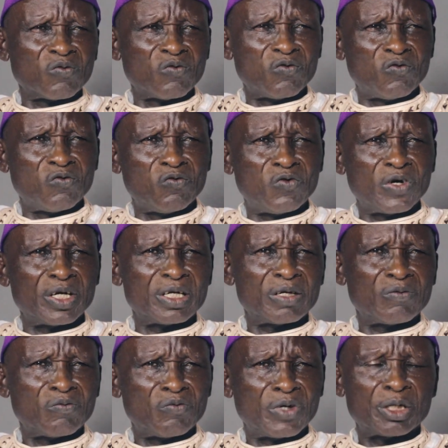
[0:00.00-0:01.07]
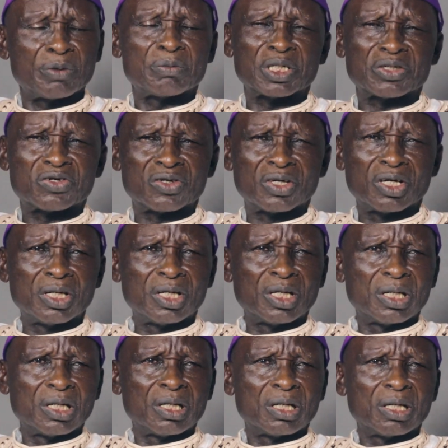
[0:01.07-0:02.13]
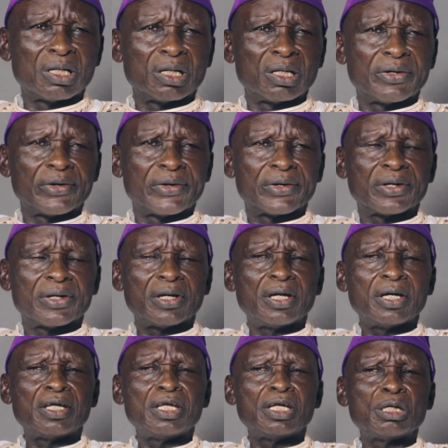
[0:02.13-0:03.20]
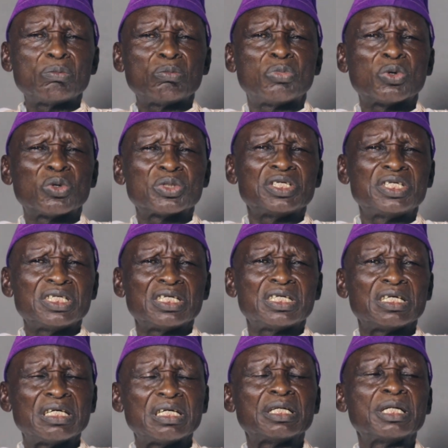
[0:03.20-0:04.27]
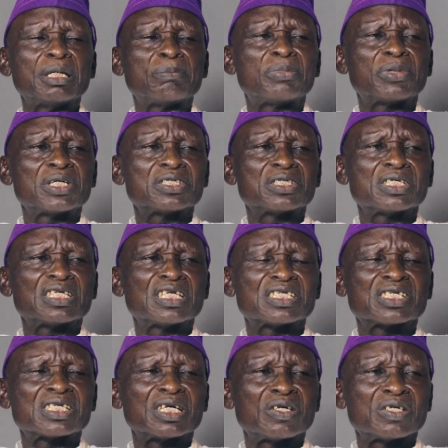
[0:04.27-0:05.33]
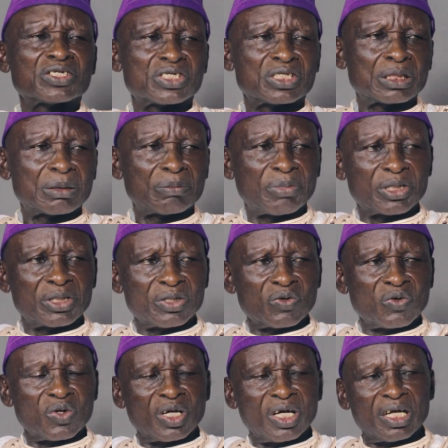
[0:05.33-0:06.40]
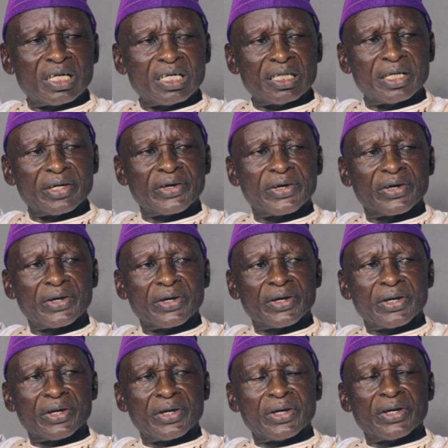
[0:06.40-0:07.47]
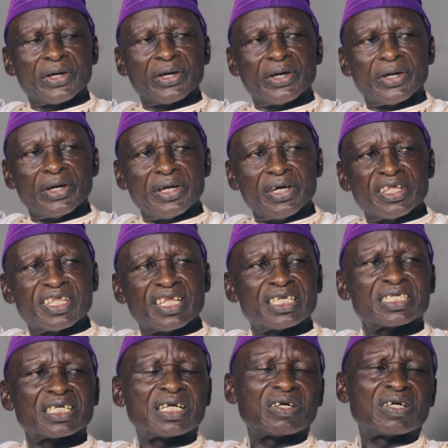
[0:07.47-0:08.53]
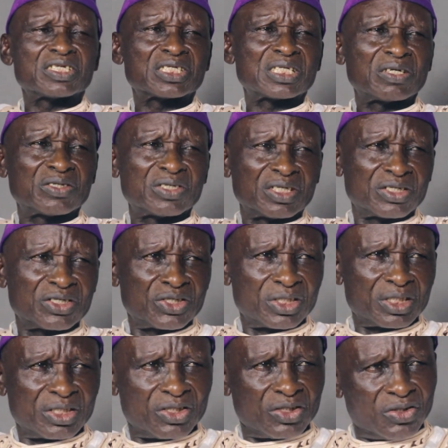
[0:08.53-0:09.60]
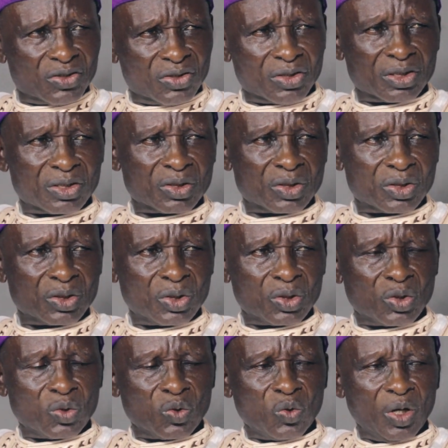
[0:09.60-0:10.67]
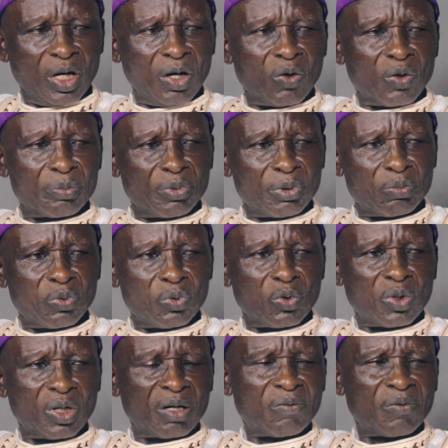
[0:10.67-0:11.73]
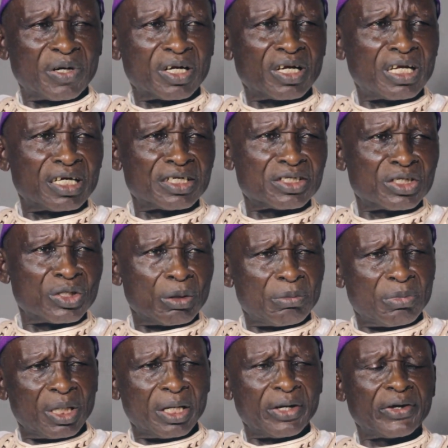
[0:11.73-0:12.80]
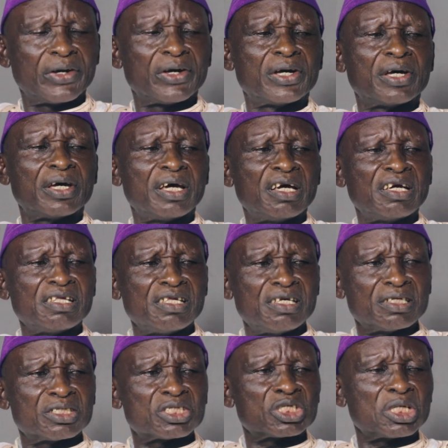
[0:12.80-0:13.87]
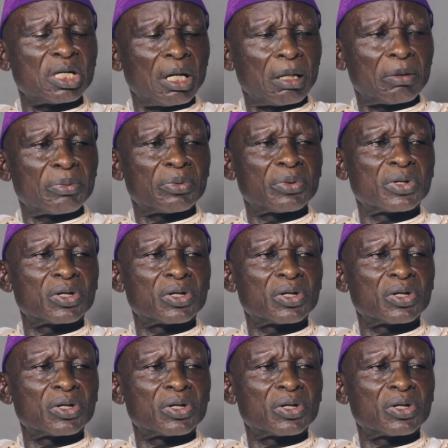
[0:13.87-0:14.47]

very, very much. Anybody in the present Nasarawa state, particularly in Nasarawa South Central District, where our people are very large in number, any tribe